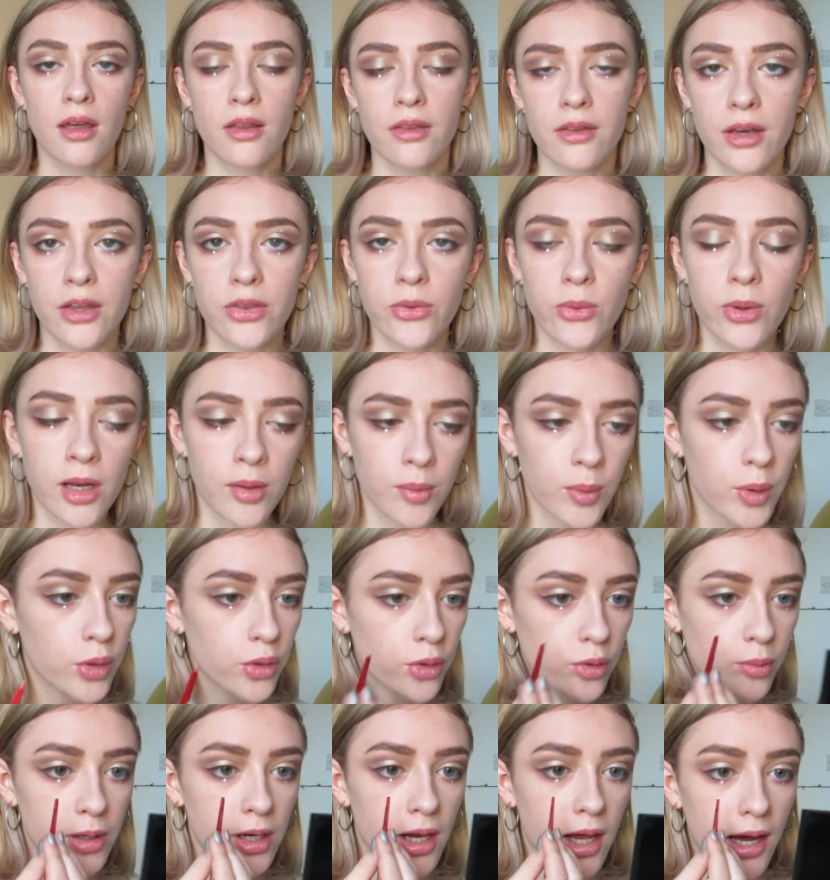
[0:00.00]
The other one I'm going to
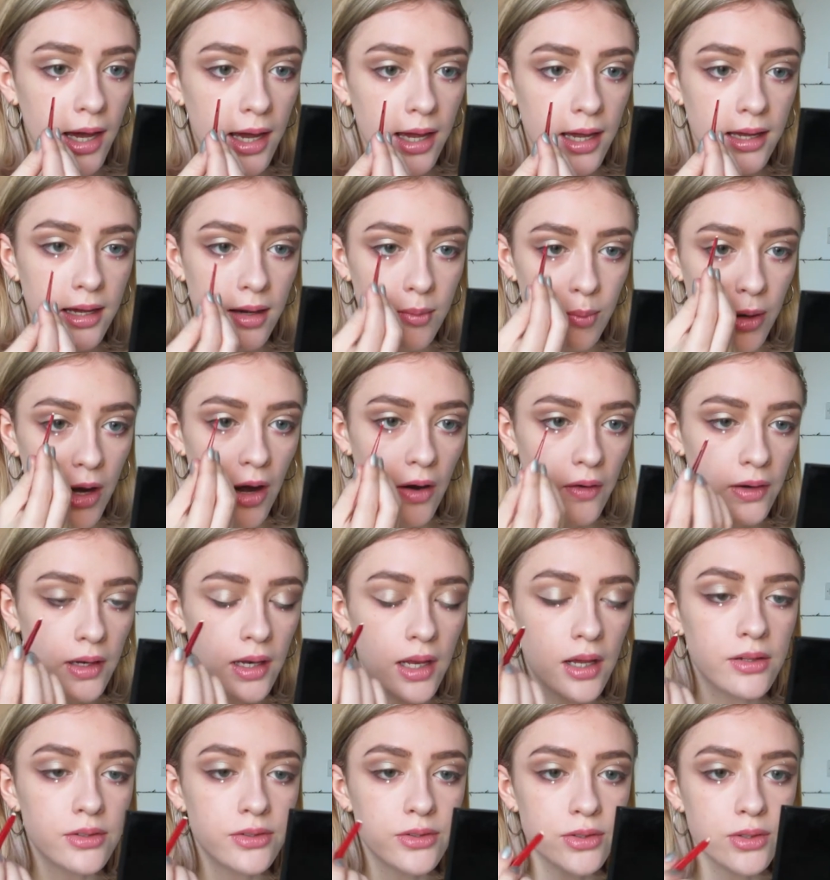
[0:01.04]
apply
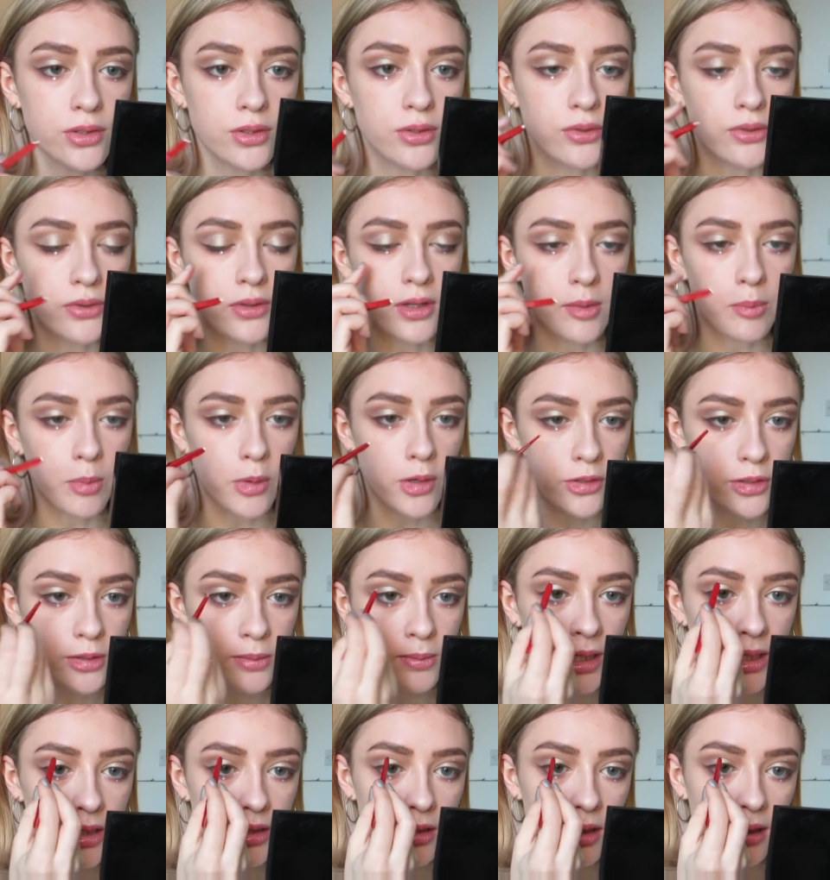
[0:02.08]
parallel to the bottom
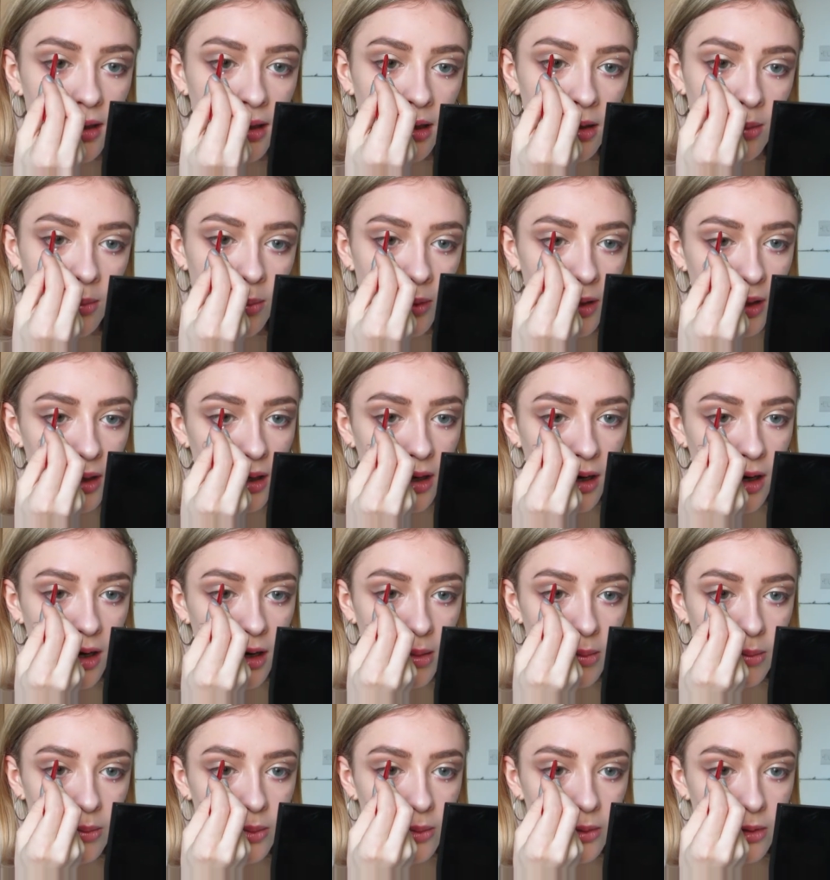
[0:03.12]
lash line but
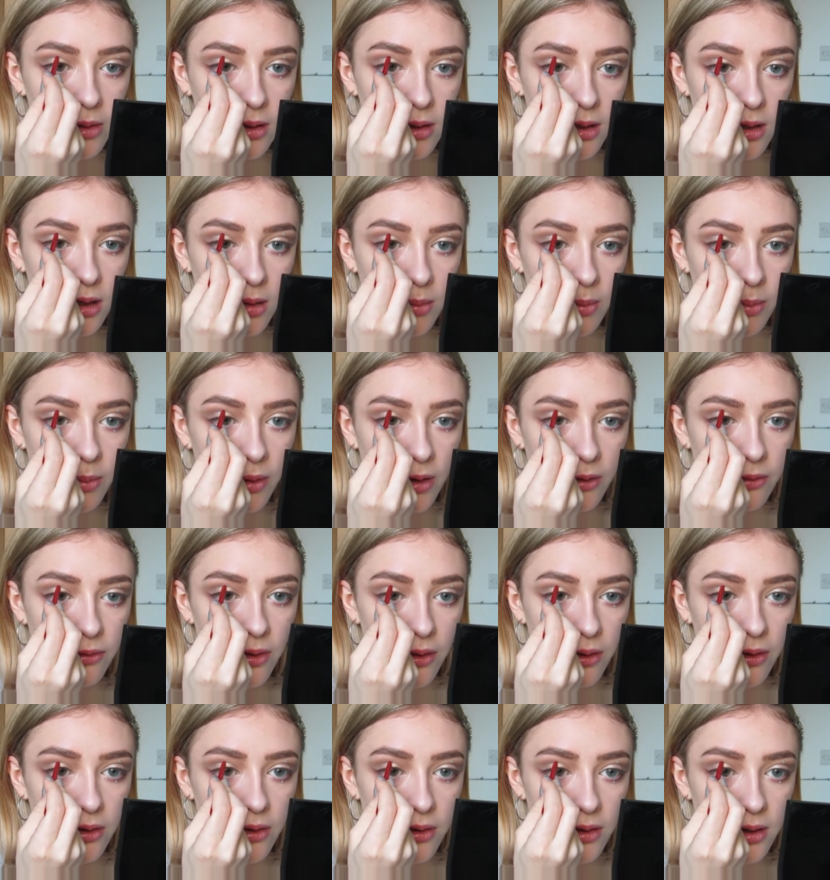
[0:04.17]
up above the
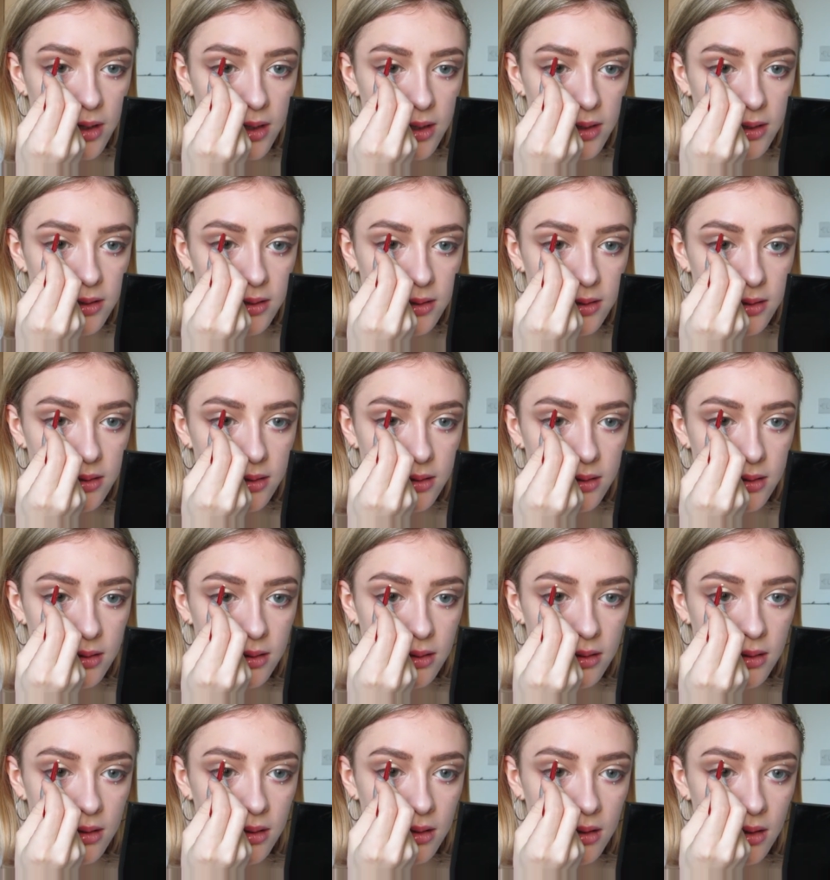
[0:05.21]
crease.
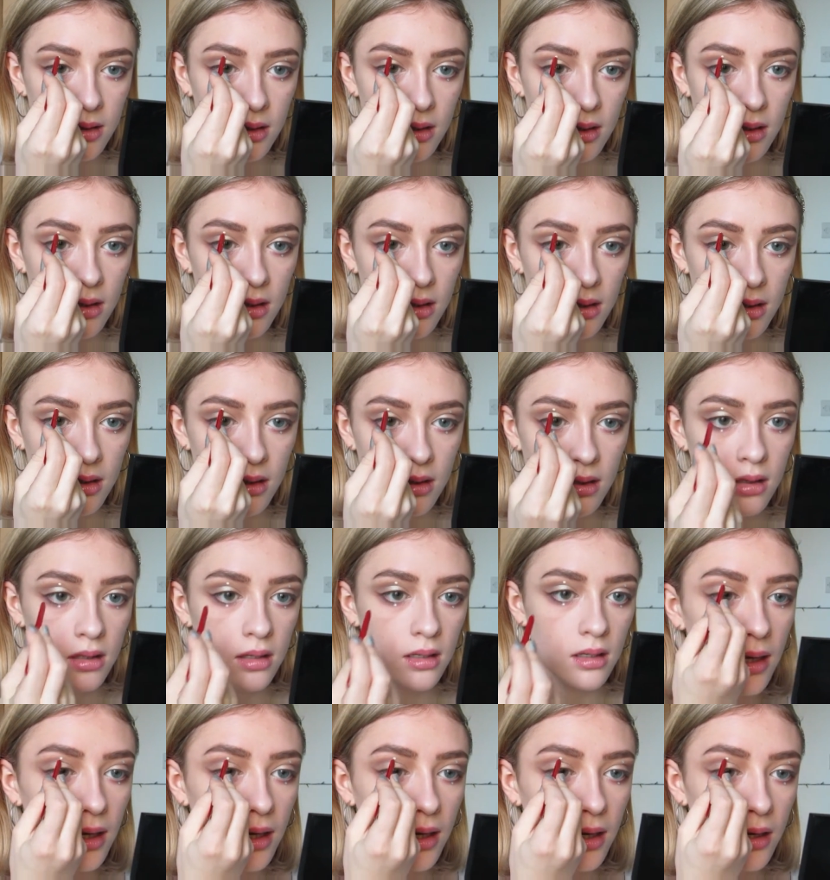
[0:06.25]

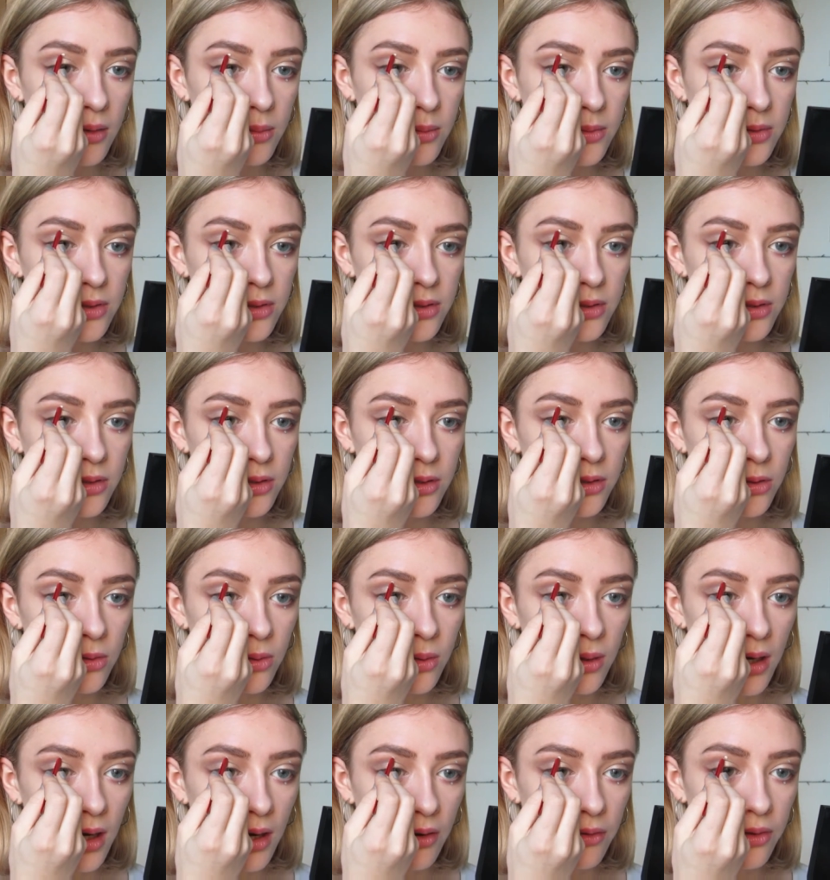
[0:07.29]
It helps to
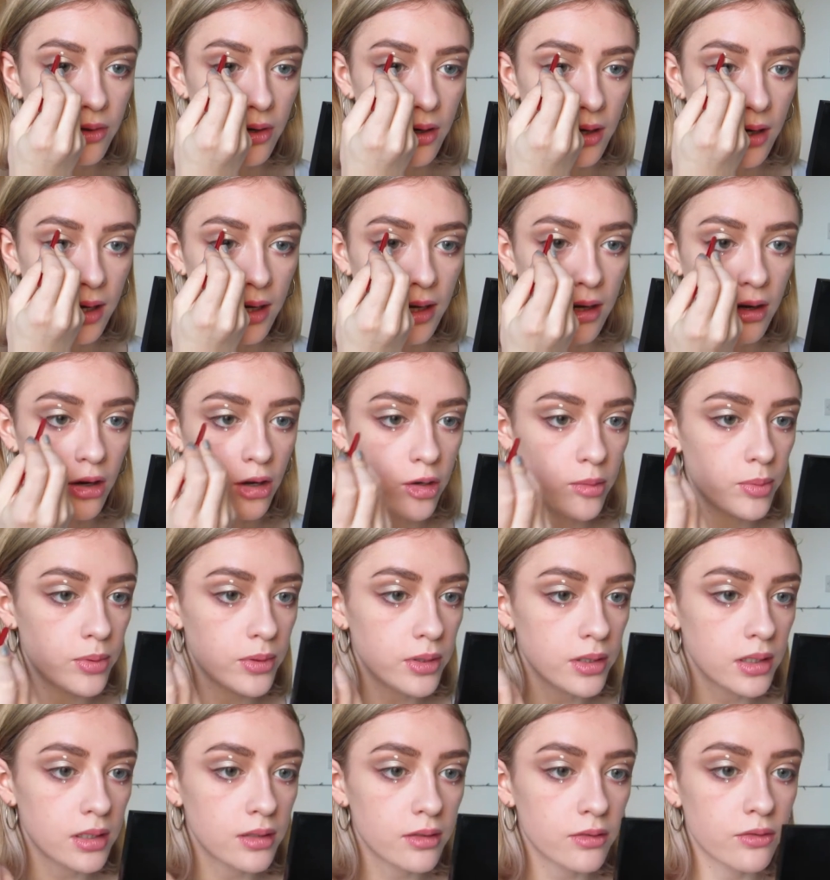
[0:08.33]
have your eye
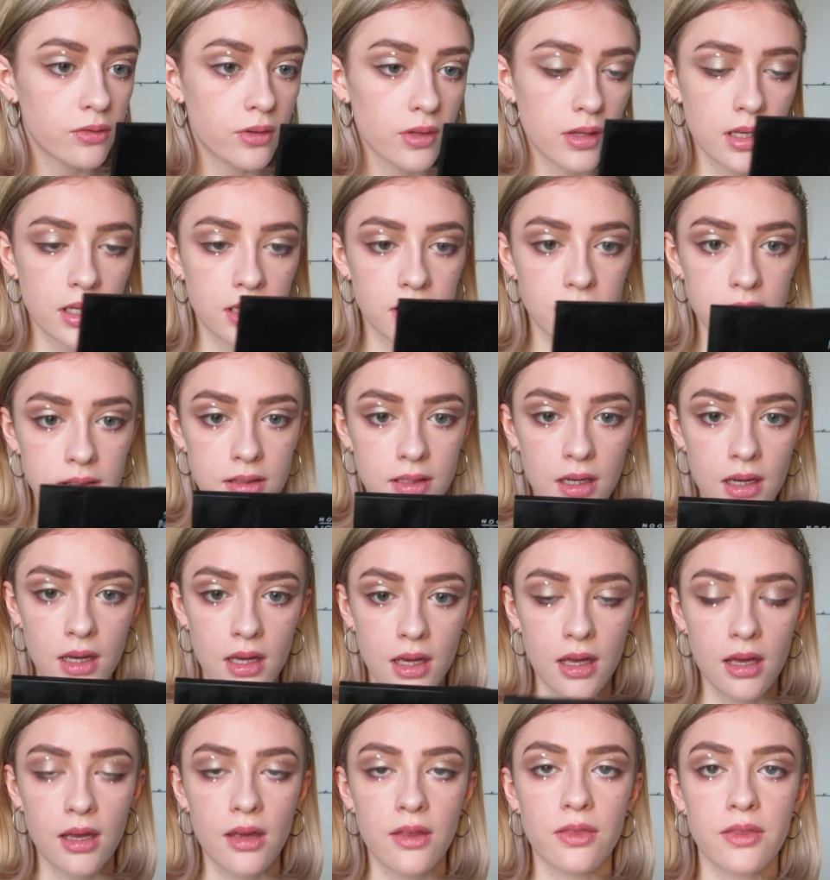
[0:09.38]
open for this.
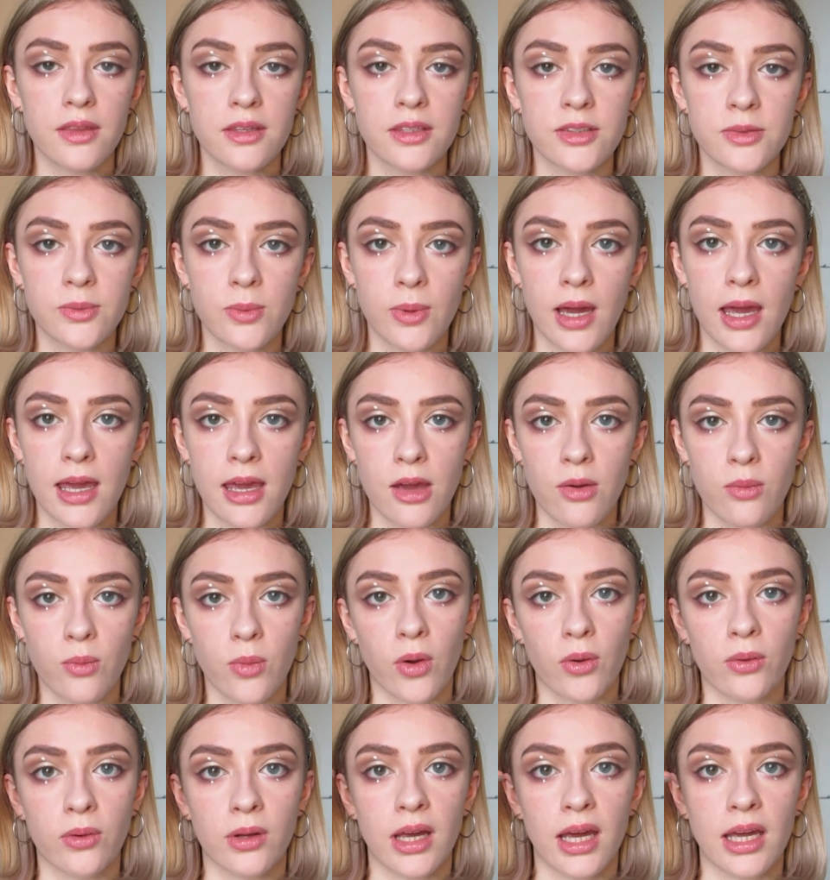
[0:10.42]
This way it
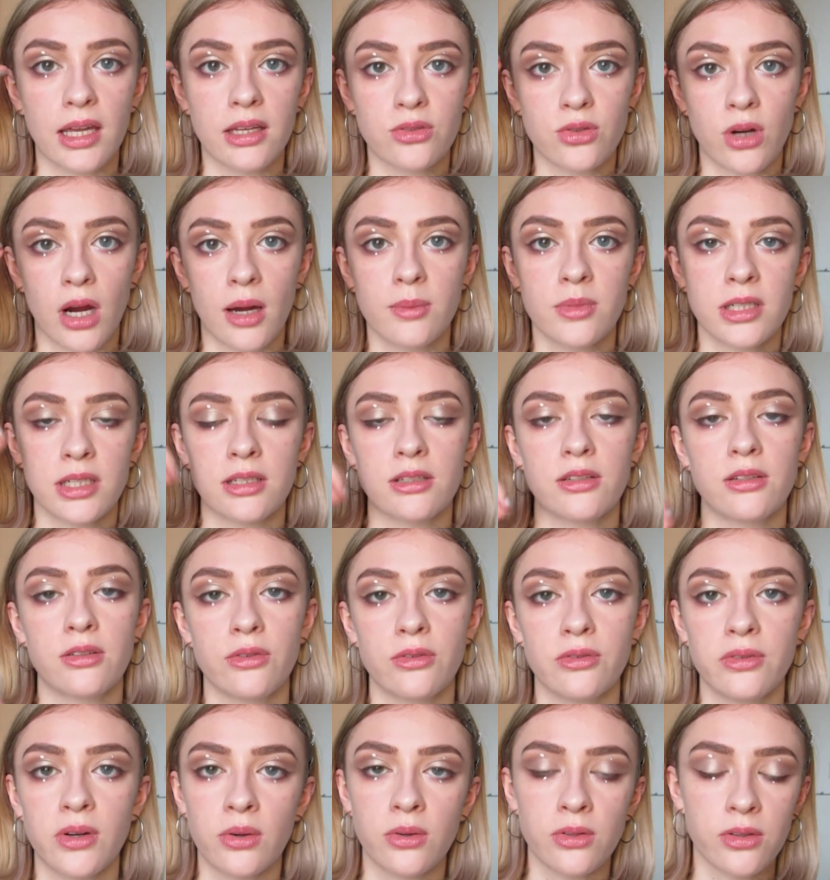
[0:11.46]
won't get trapped into the
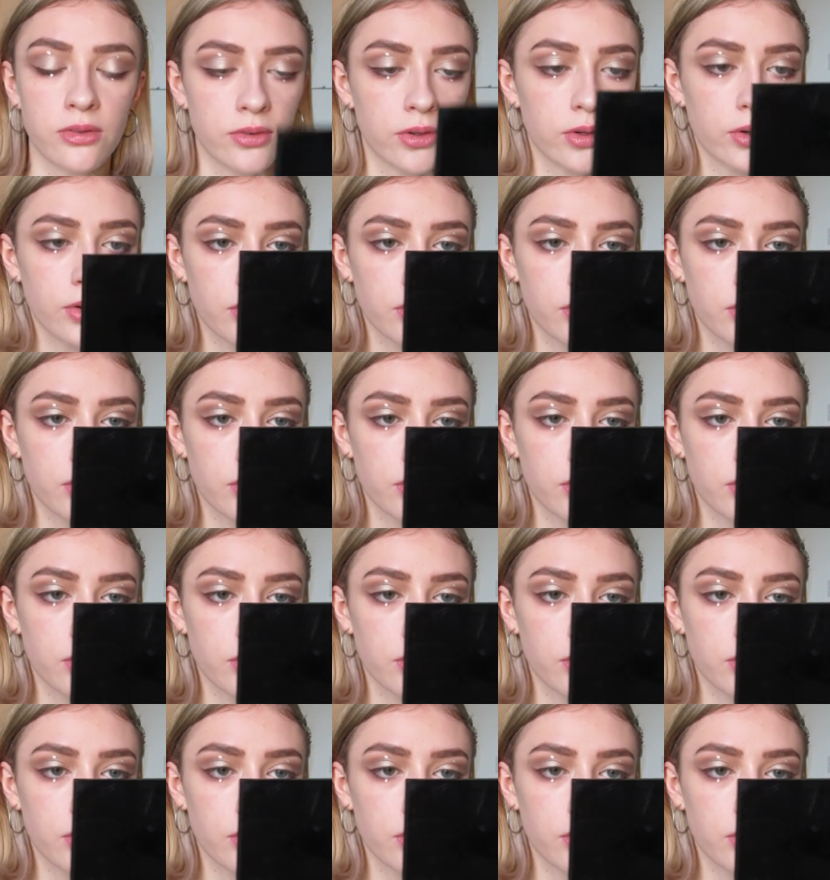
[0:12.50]
fold of your